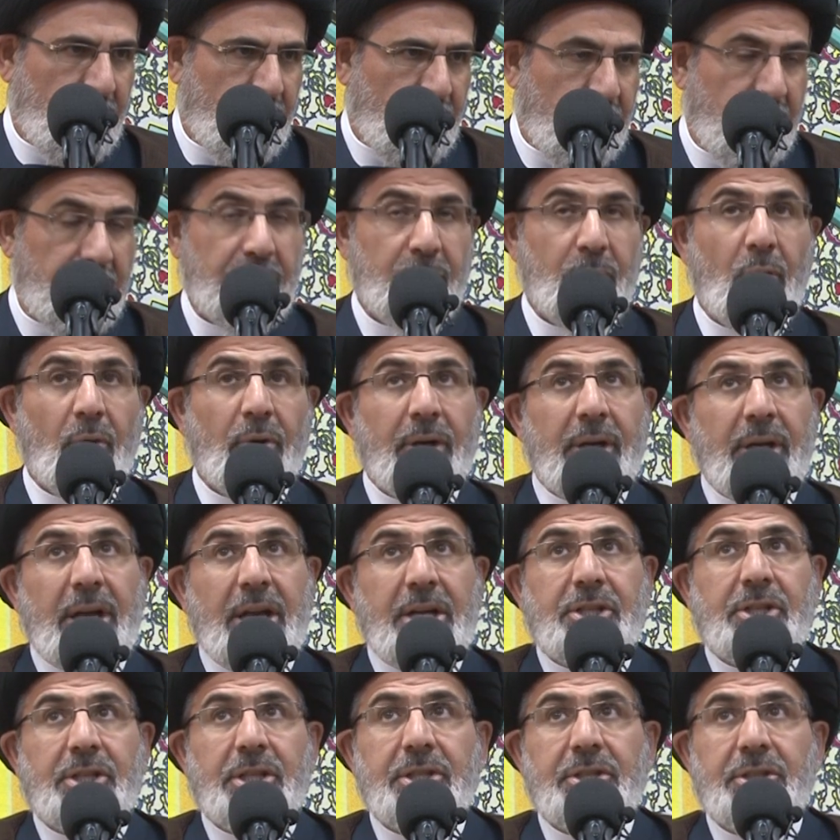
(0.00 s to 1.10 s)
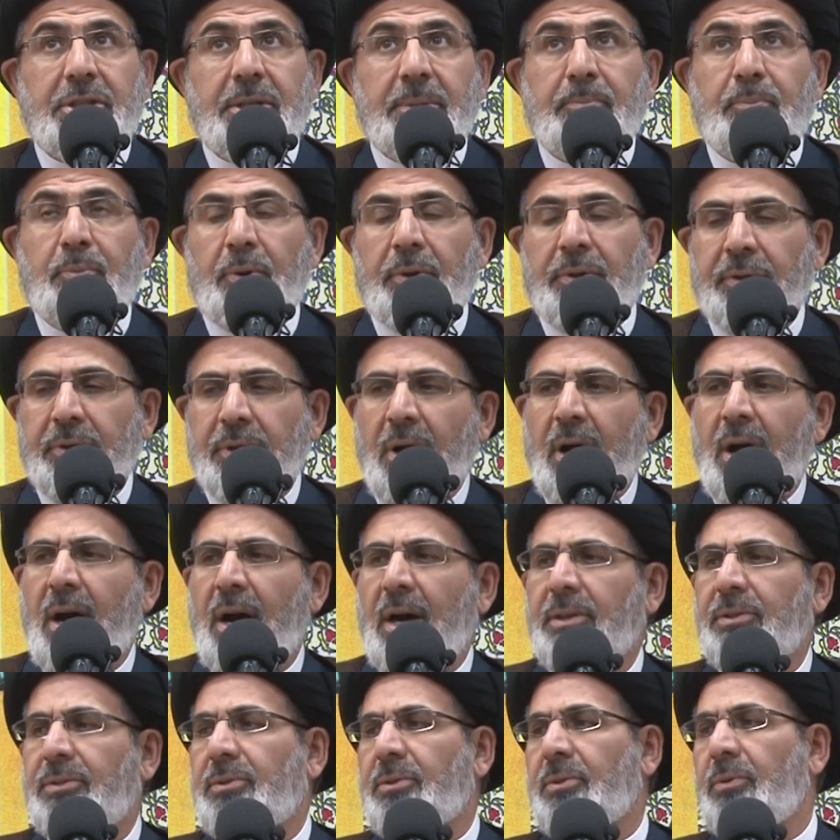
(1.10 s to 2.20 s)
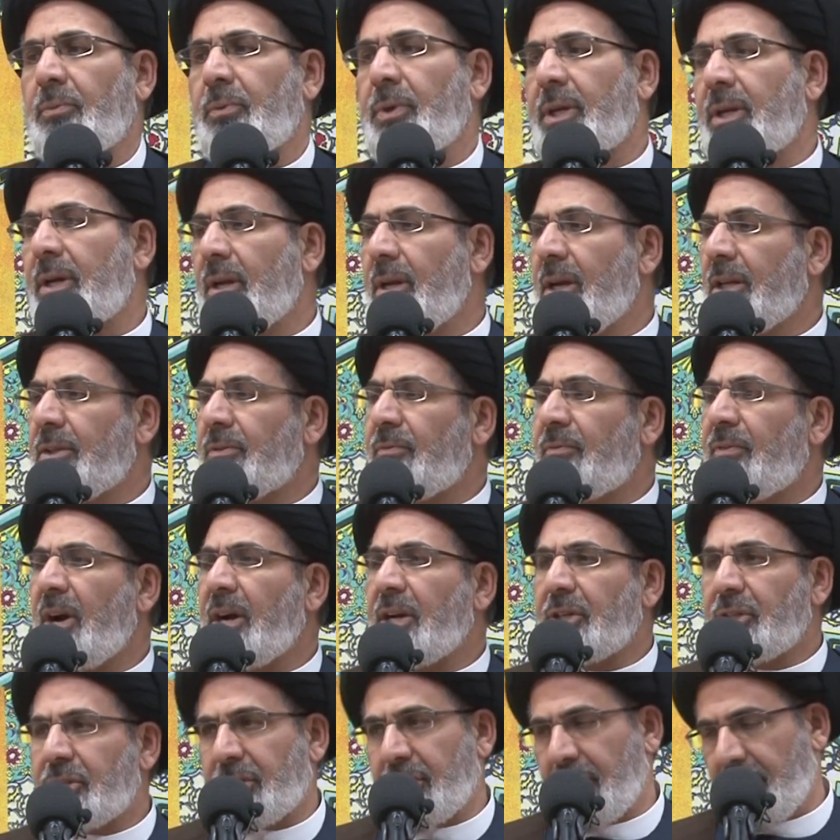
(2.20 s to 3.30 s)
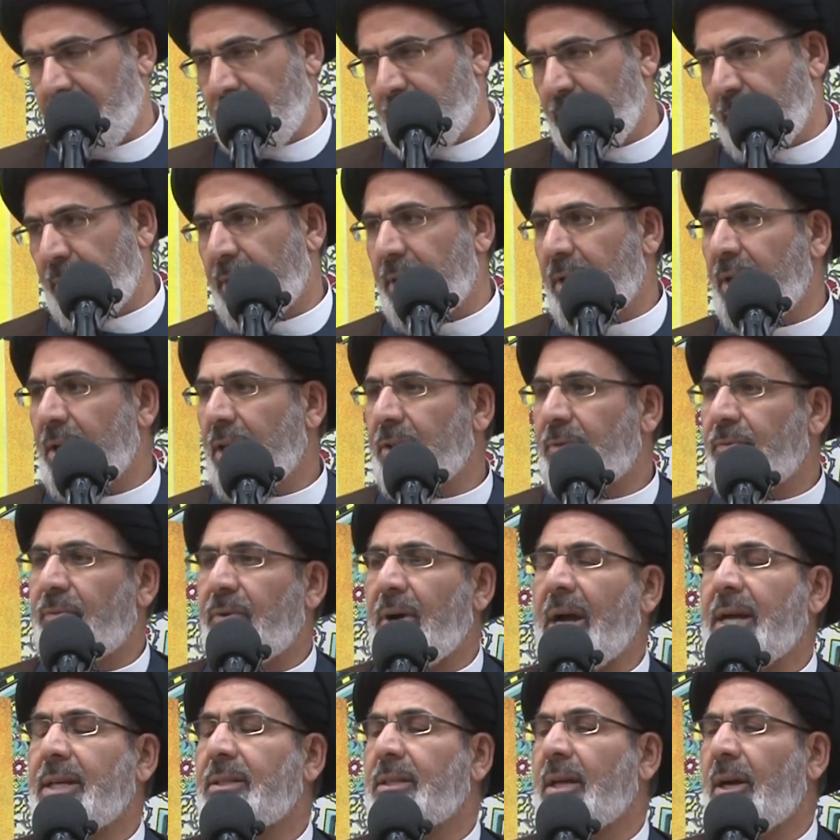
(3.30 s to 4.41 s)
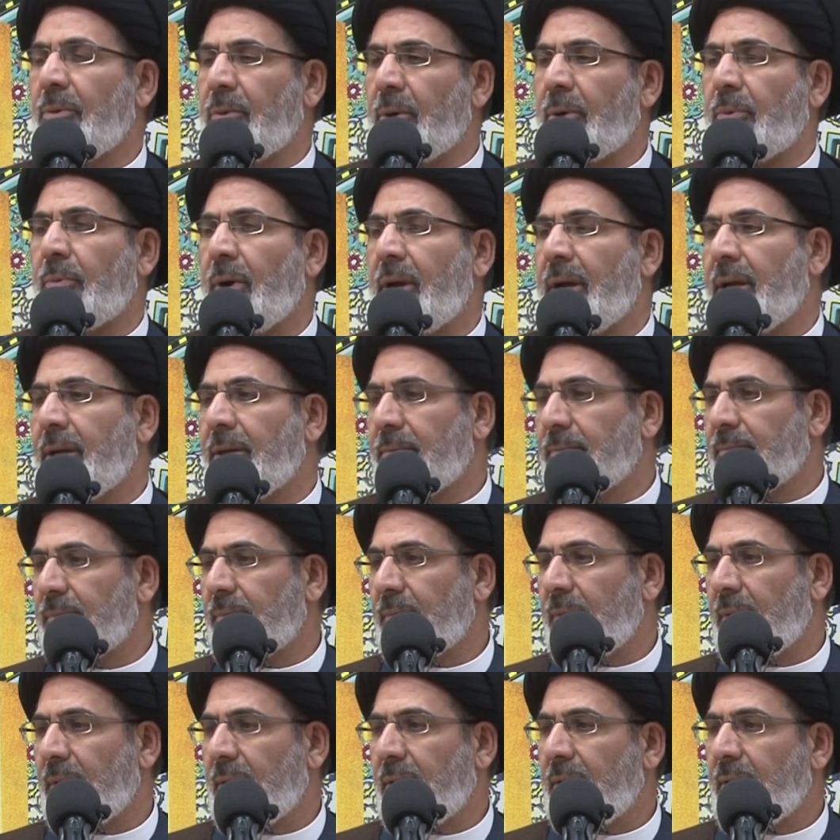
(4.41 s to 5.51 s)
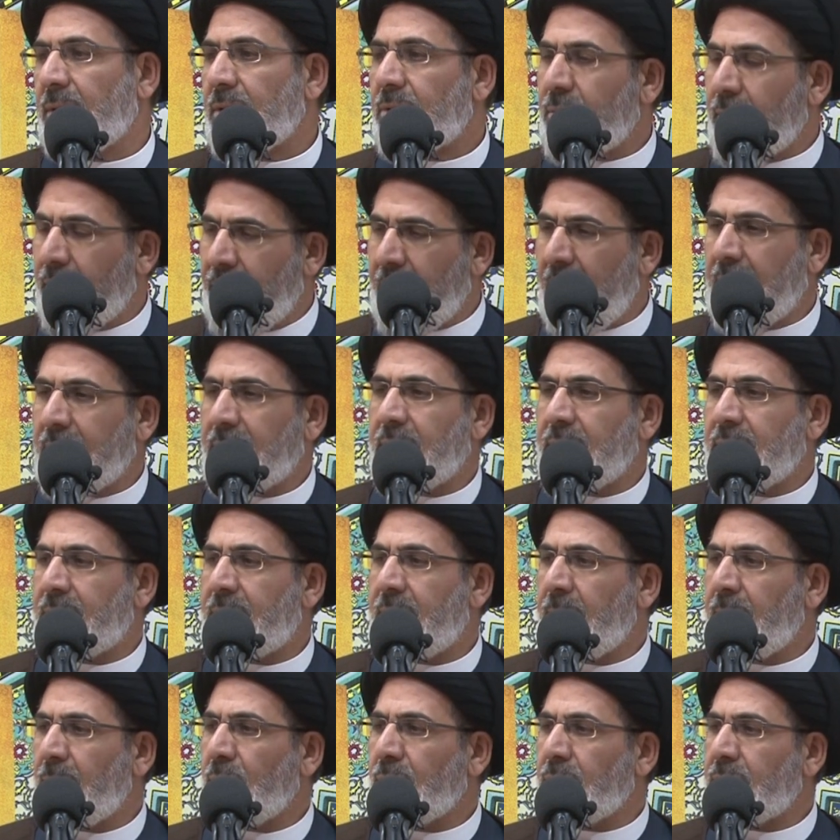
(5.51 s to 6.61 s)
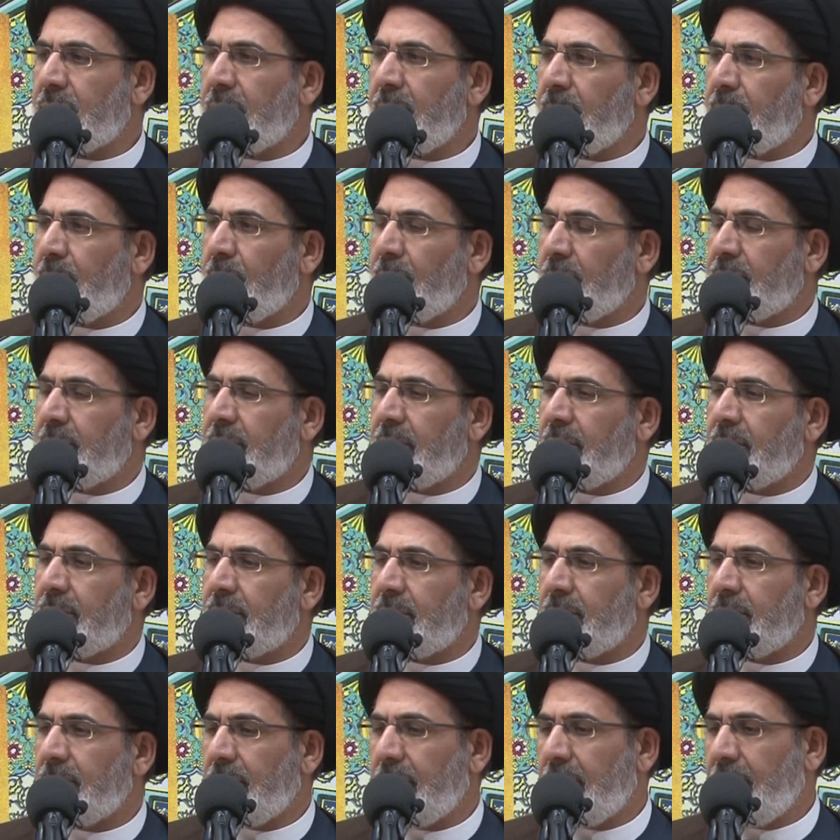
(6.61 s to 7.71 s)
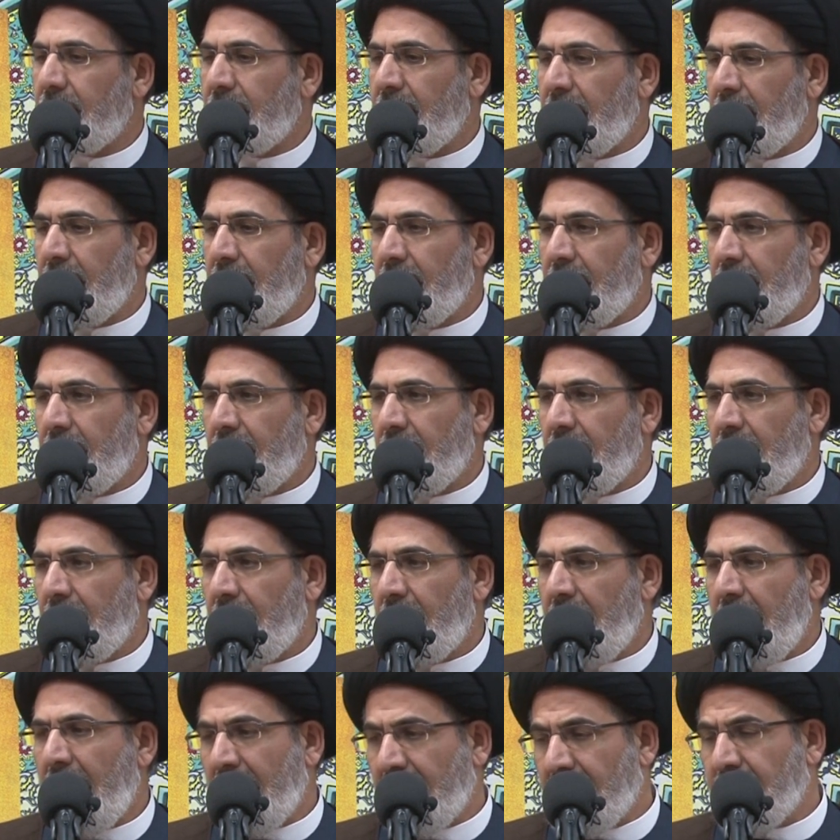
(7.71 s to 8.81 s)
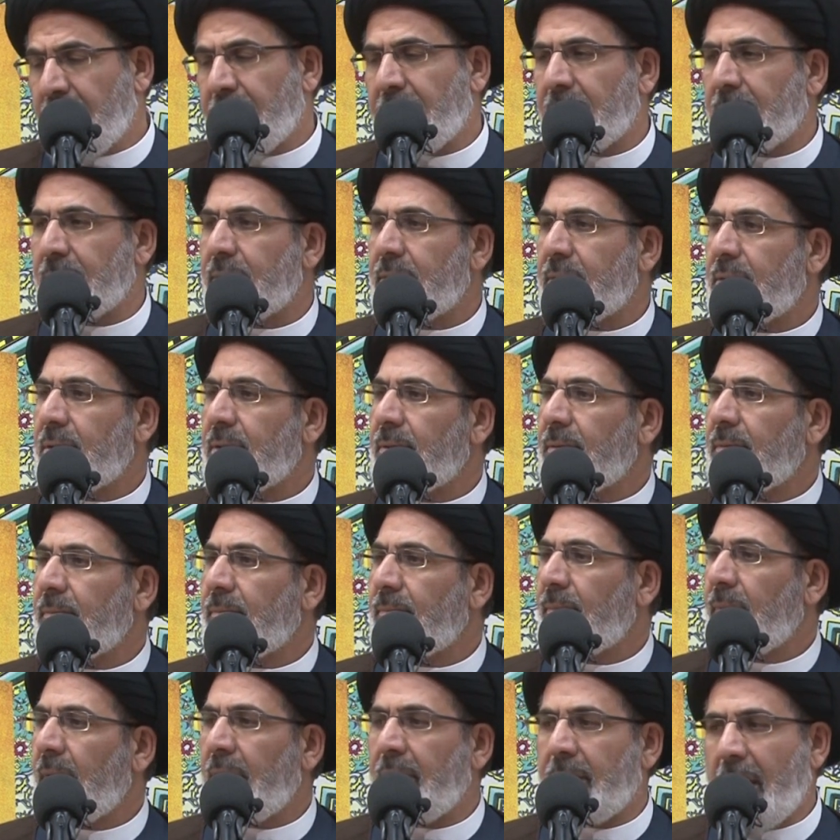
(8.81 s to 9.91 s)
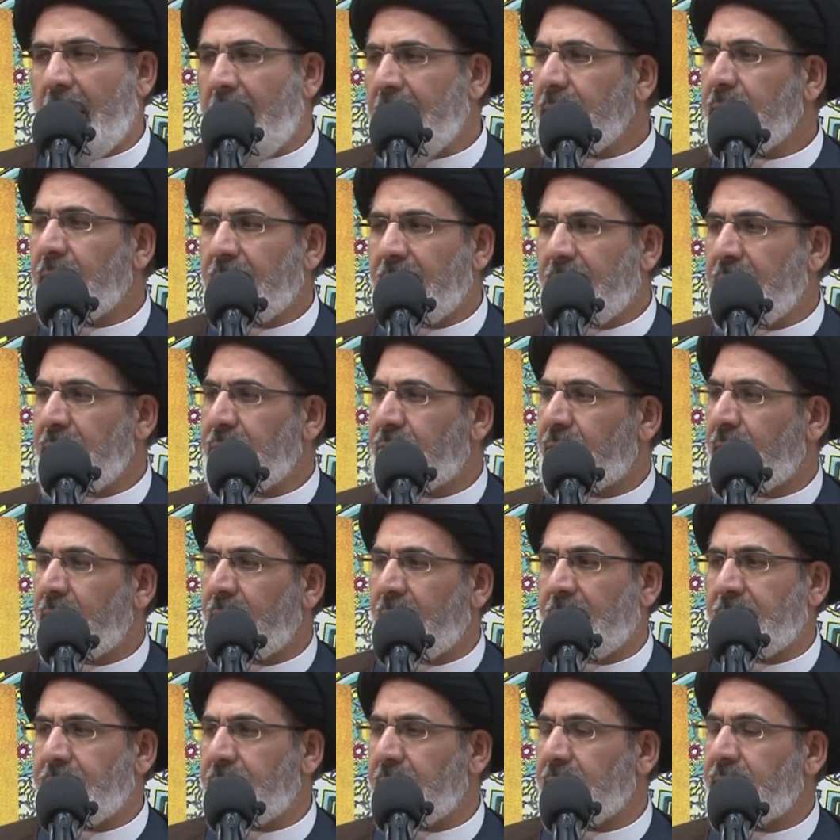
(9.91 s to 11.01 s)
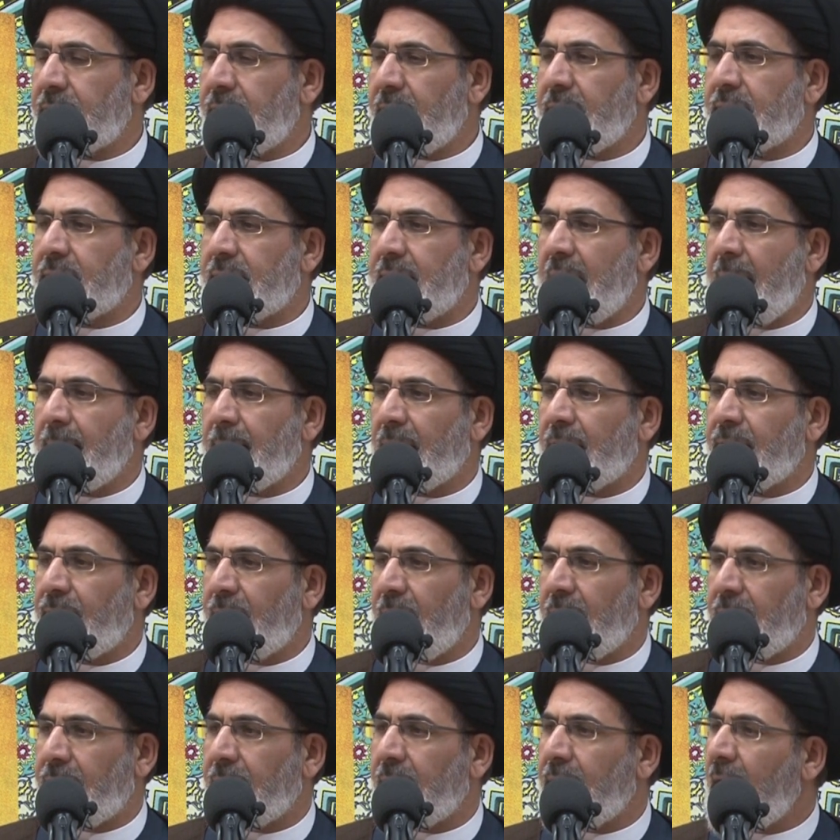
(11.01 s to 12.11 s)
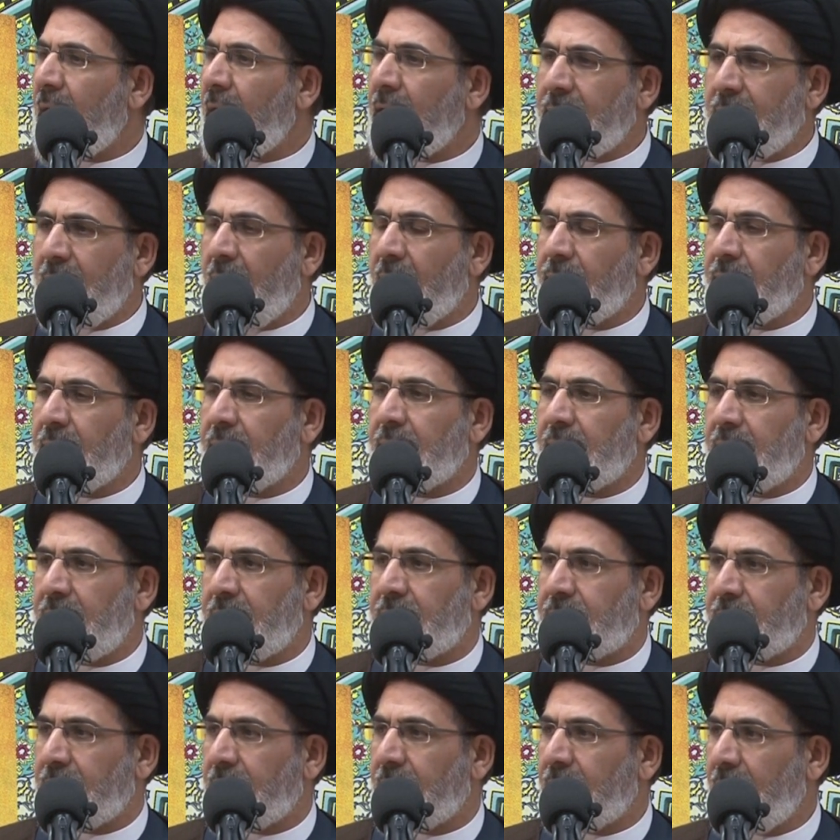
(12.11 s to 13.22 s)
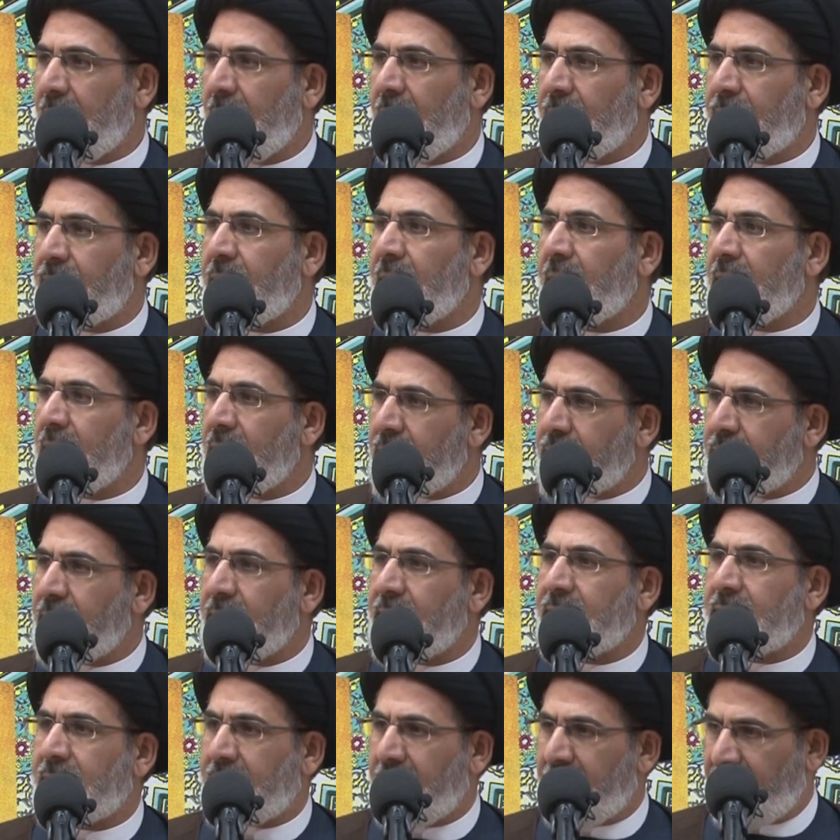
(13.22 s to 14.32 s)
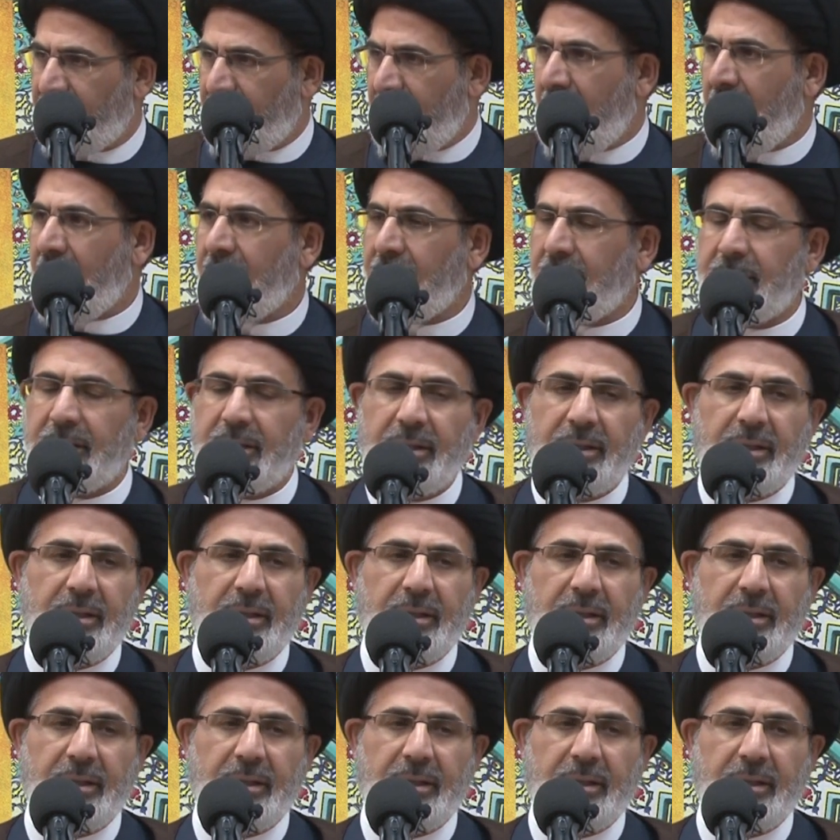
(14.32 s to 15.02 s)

With no relationship with God, we cannot function, we cannot find our way. So that is the most important element in any religion, not just the Islamic faith, in any other religion. If the religion is divine,